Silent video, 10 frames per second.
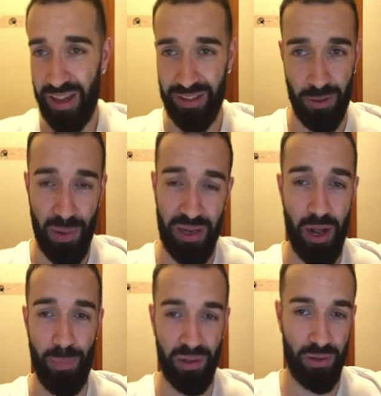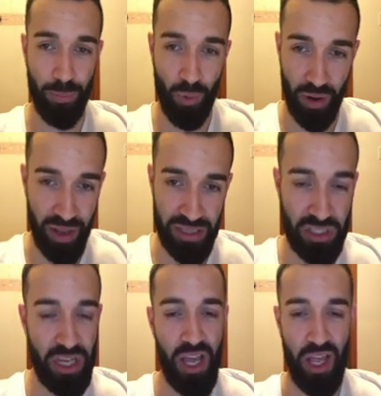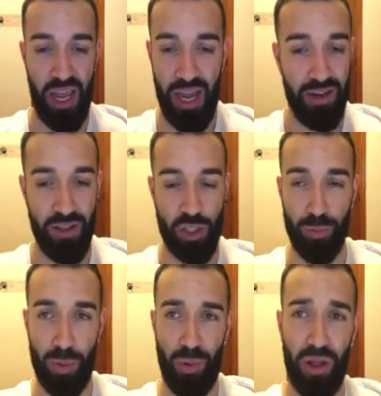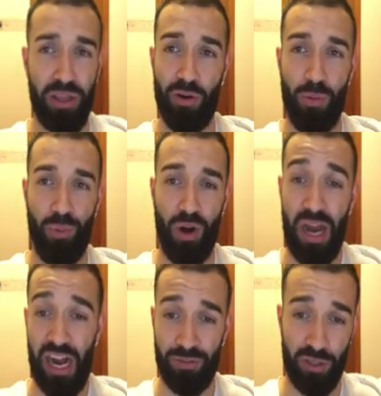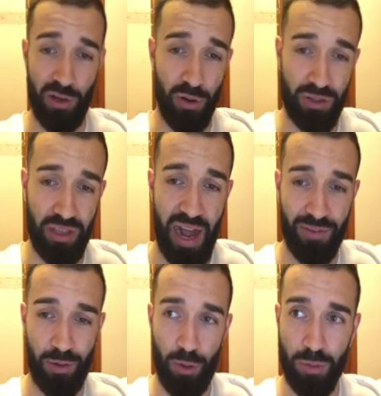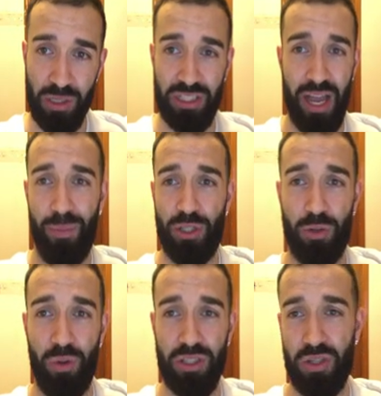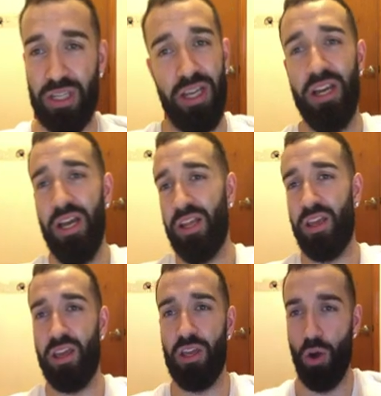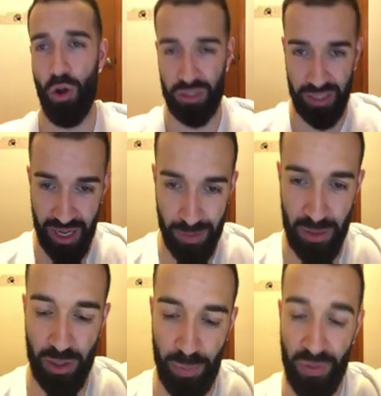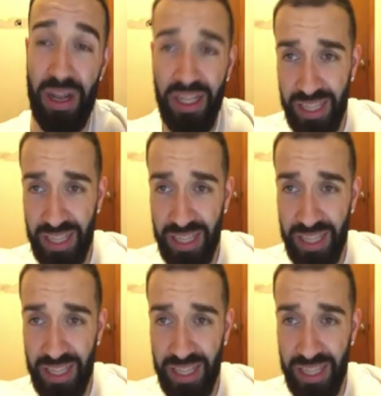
like depending how big their board is, and you super poly your own board after you after you do as much damage to win. So it's like you OTK them into the oblivion.